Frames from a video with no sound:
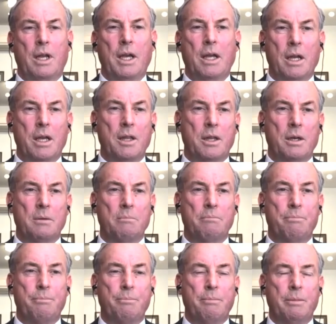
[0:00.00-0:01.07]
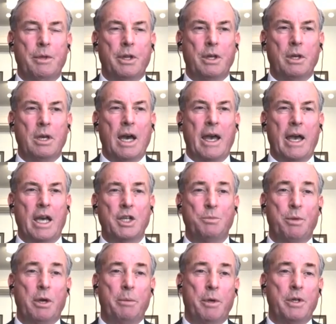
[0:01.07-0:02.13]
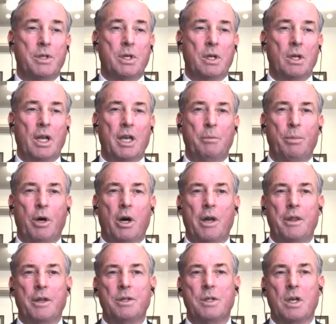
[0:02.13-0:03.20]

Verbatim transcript: clearly the AHPPC, led by the